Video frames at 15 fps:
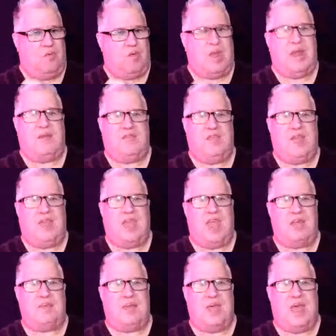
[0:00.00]
Right after they
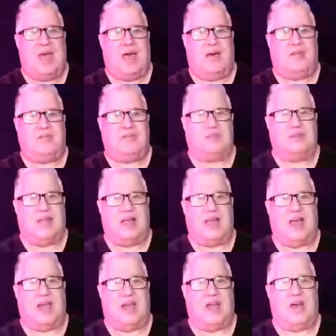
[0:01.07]
kicked me out, I
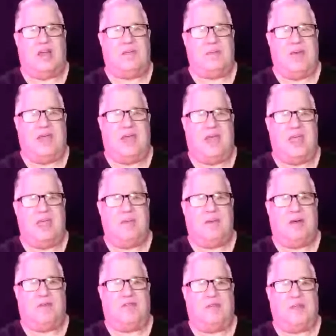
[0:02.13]
got an automated
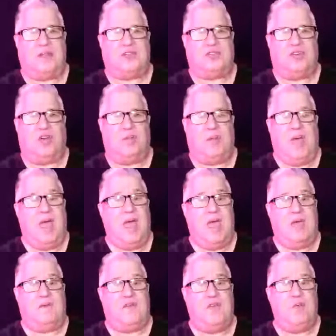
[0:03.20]
email from this group.
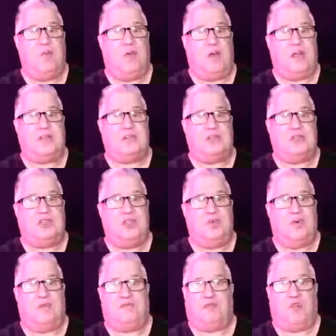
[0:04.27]
Hey, if you want to listen
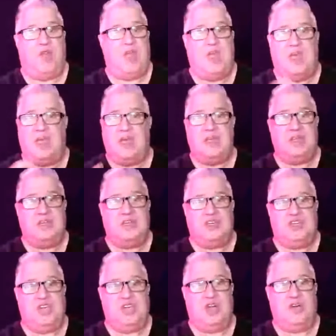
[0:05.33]
to a free
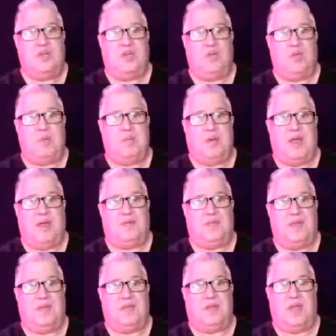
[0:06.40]
show that we put out
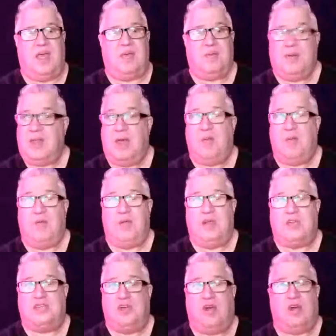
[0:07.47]
the other day, but now we're
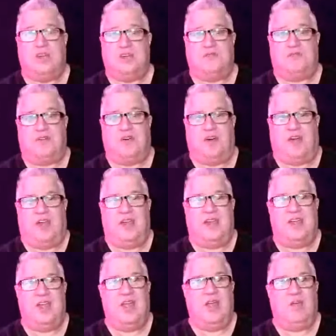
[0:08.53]
going to charge you for it.
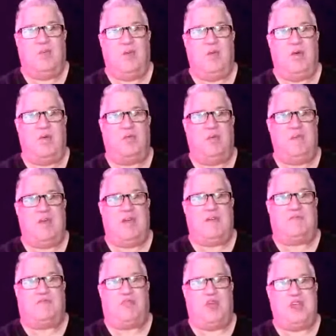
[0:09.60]
We've got
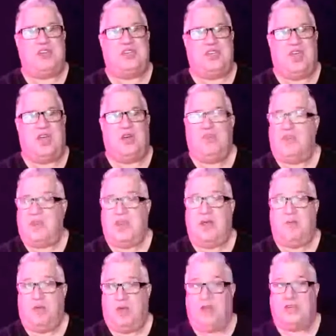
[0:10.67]
a free show that
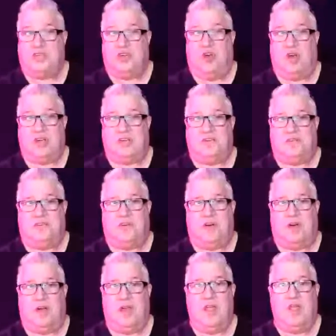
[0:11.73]
now we're going to charge you
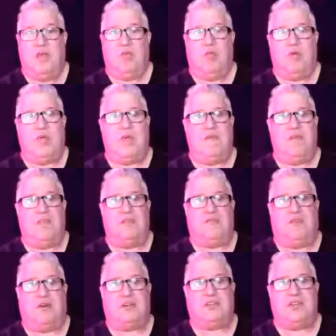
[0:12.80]
for. We'll give you the
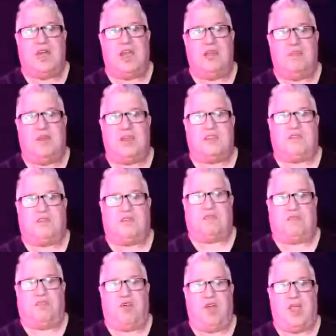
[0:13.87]
first 90 minutes
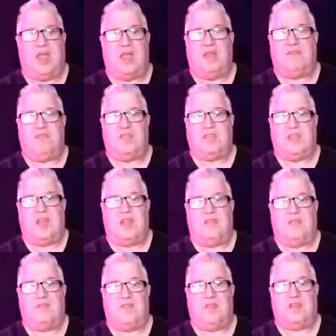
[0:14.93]
free, and if
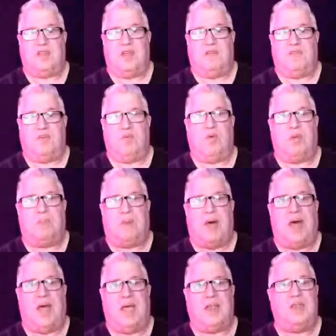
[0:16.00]
you want to
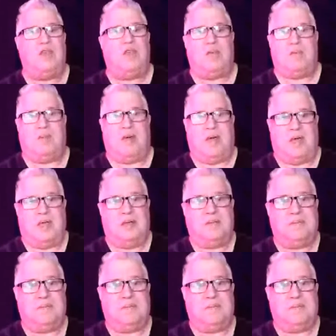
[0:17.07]
buy it, you can buy it.